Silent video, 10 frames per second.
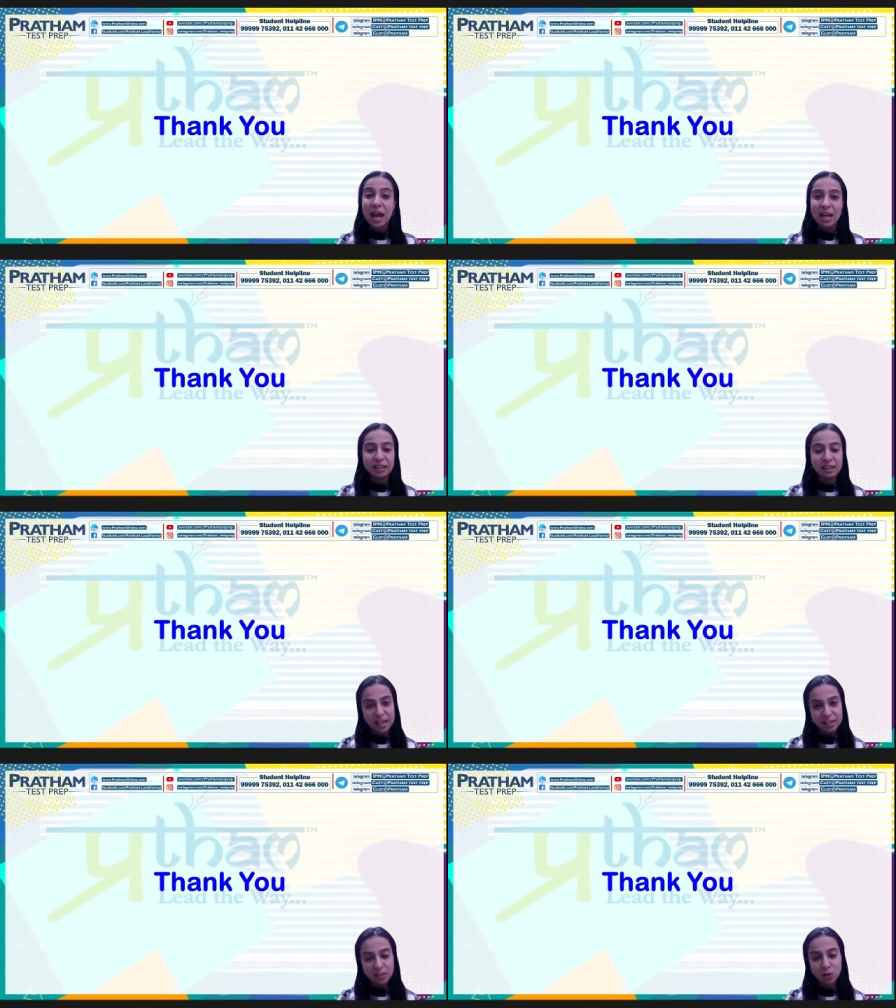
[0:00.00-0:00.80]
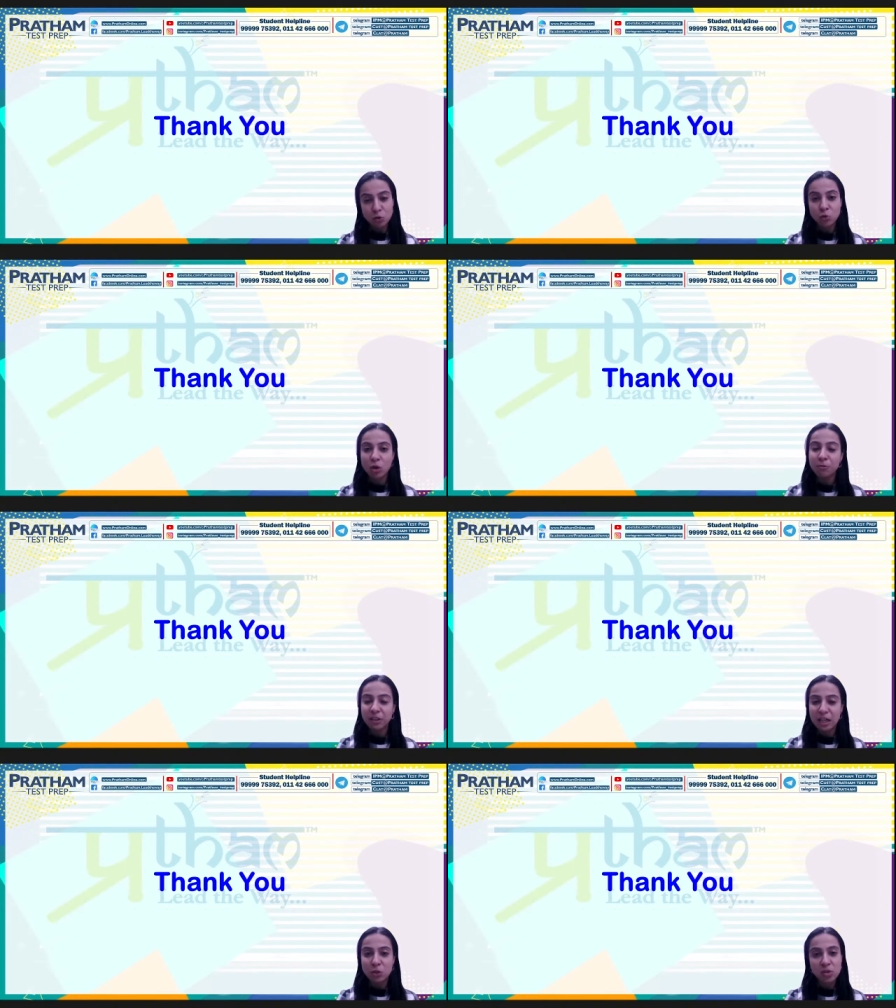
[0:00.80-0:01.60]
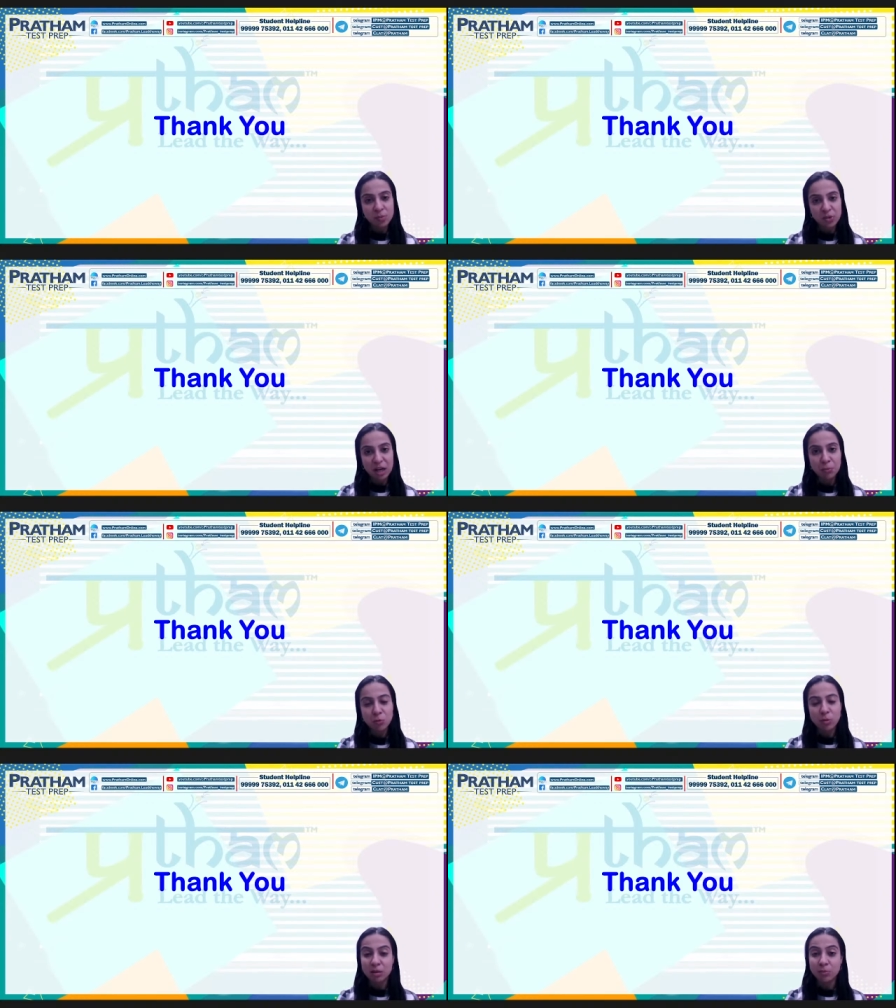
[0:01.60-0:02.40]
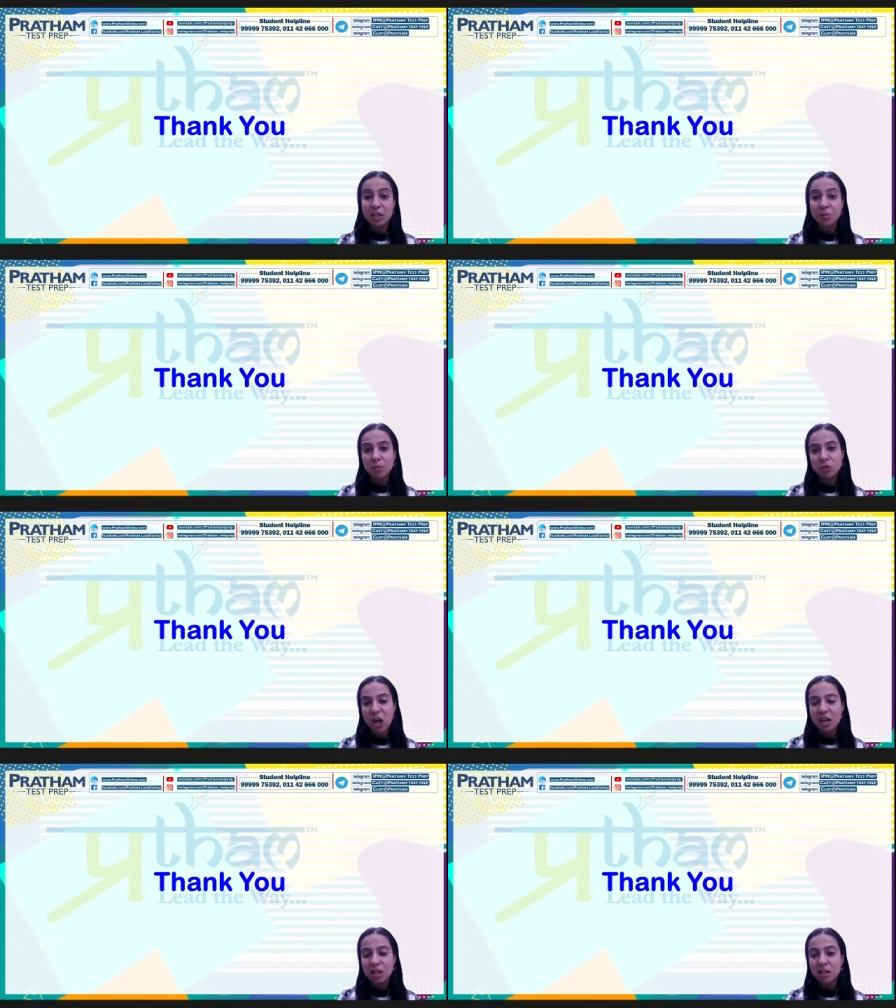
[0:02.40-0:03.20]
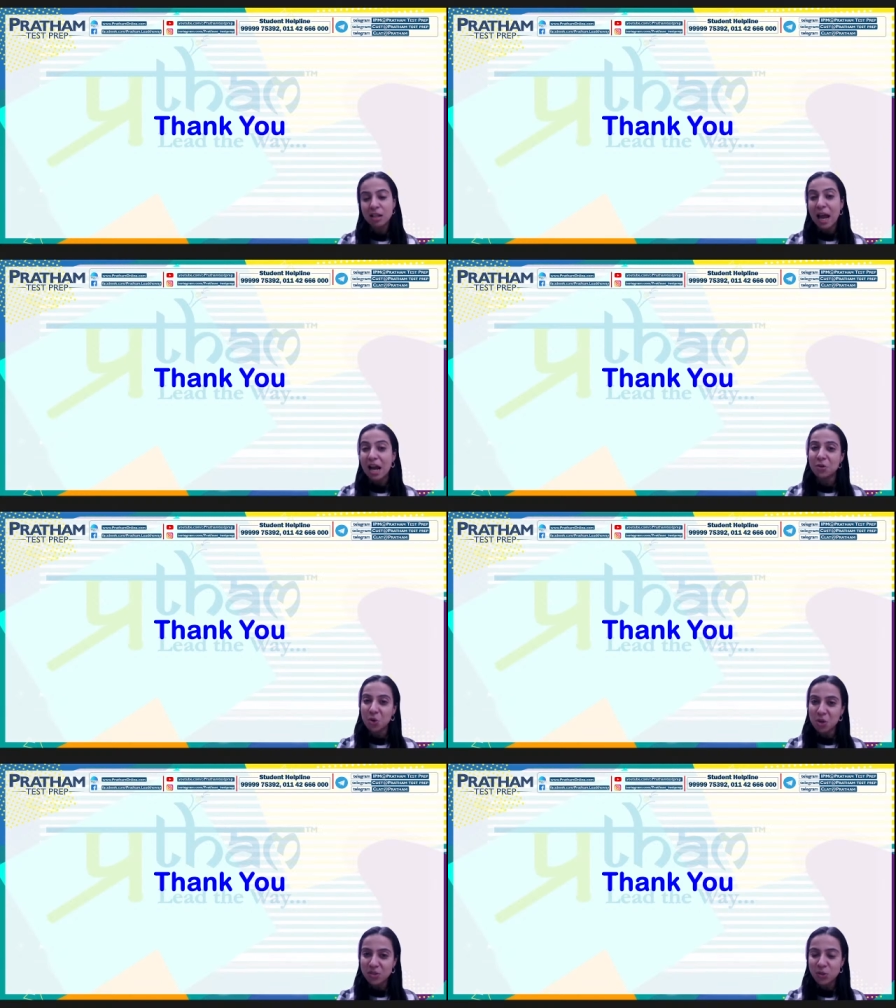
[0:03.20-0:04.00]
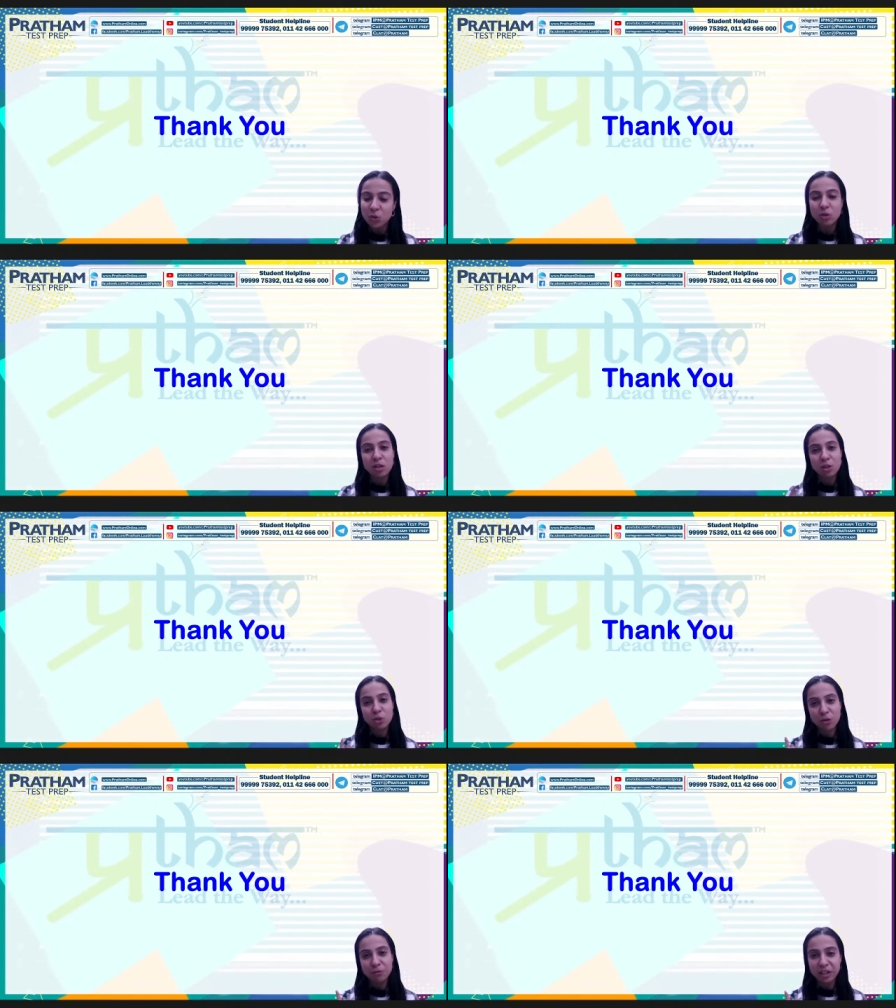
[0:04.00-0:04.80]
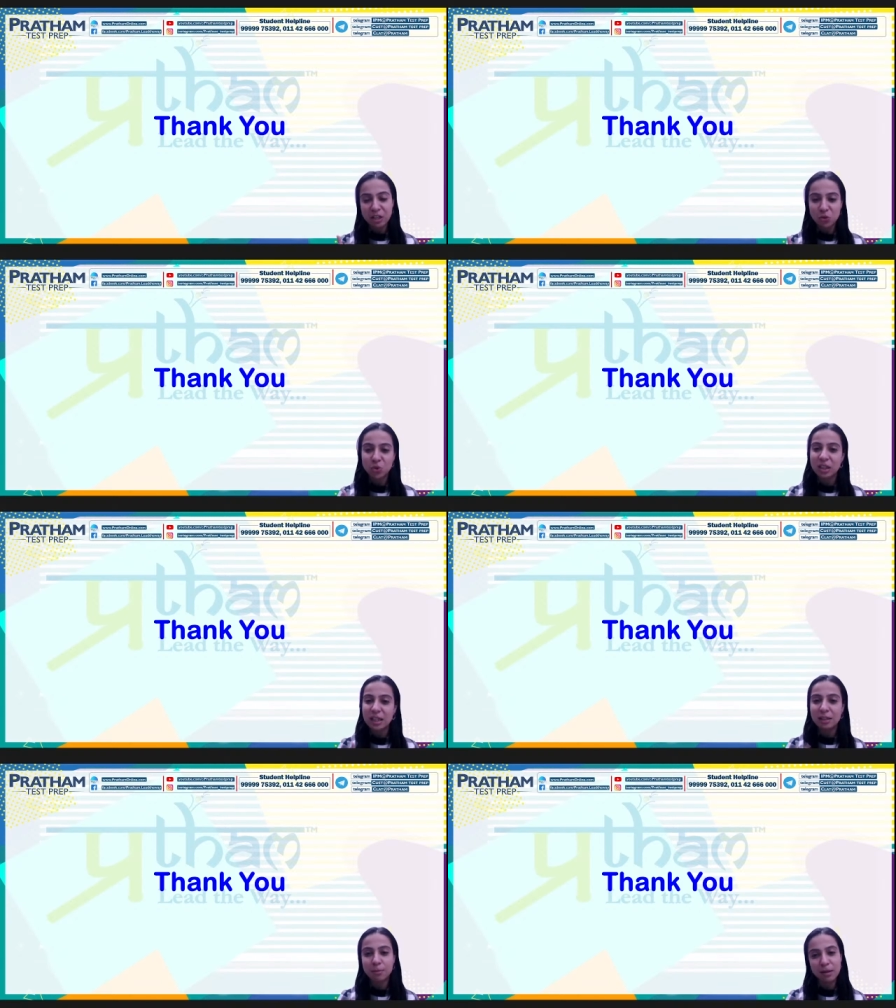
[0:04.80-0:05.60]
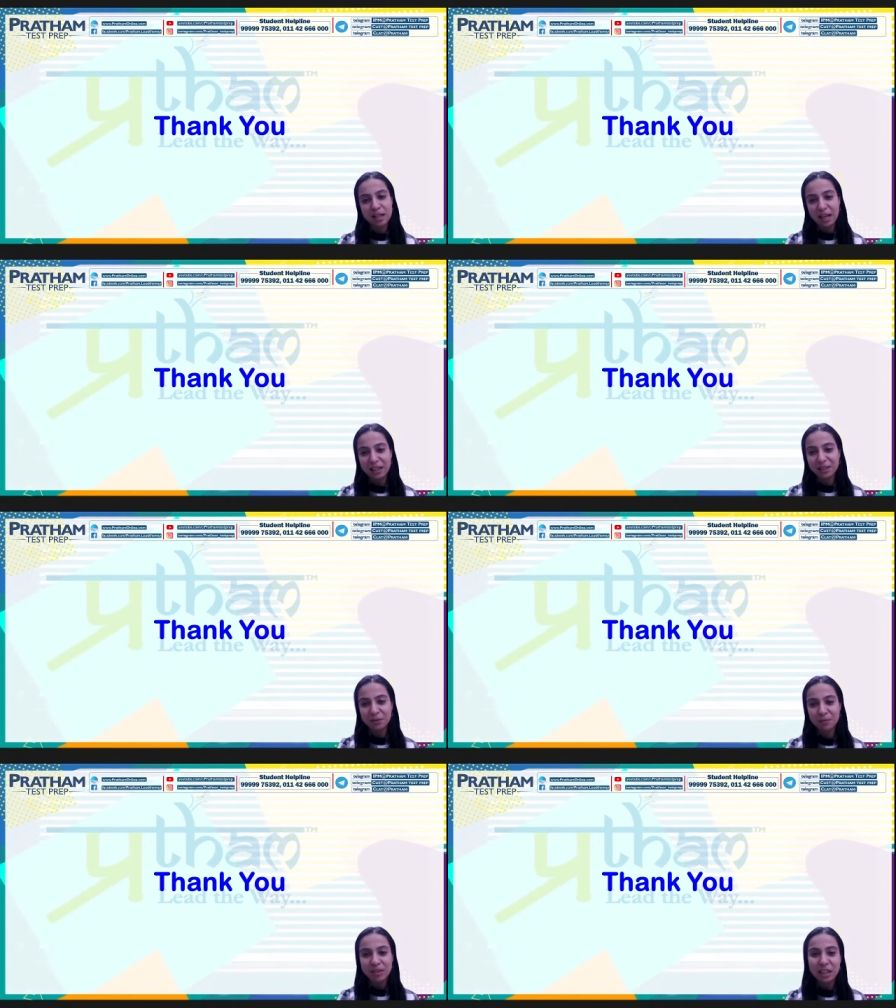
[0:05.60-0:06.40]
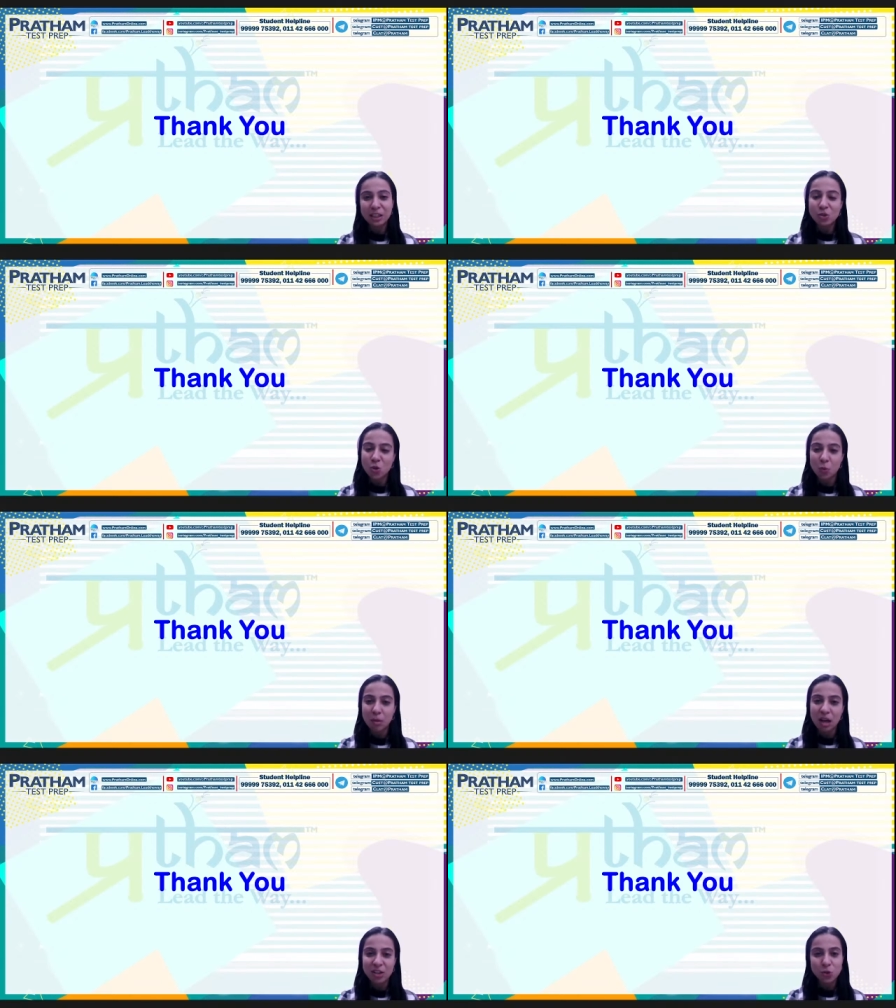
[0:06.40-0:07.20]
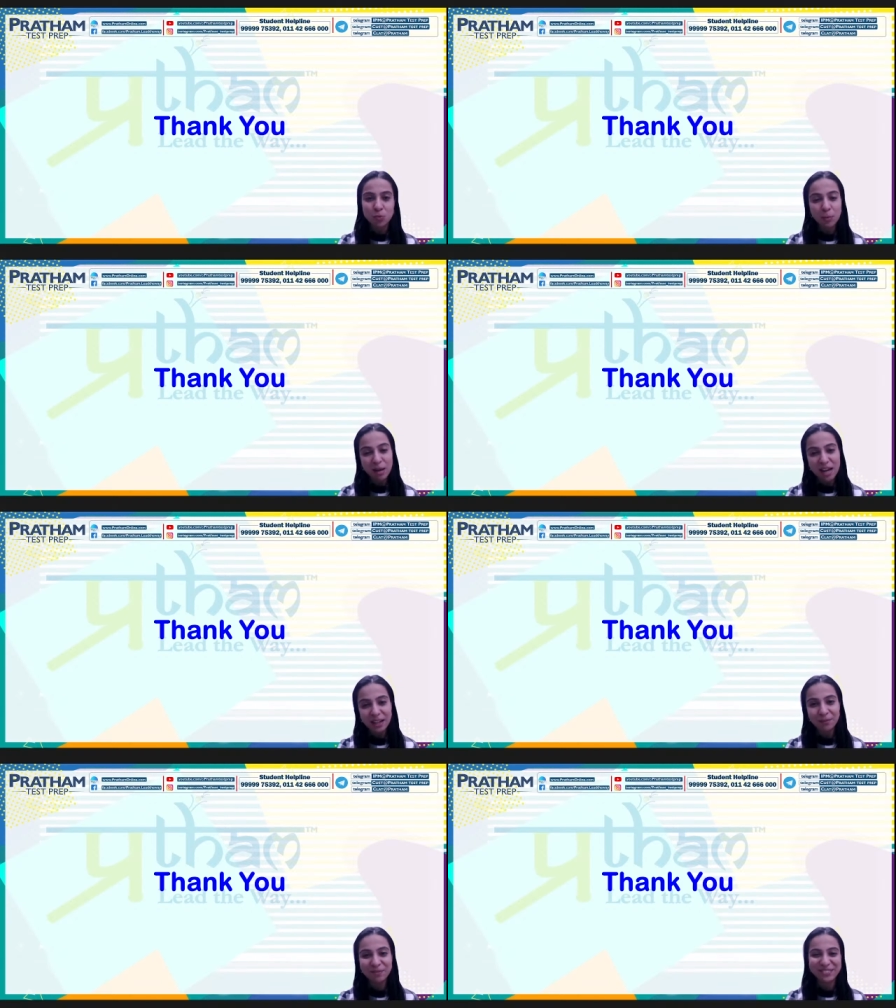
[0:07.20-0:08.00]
And yes, do not forget to subscribe to Pratham Test Prep channel and also do not forget to click the bell icon. Thank you so much. Bye-bye.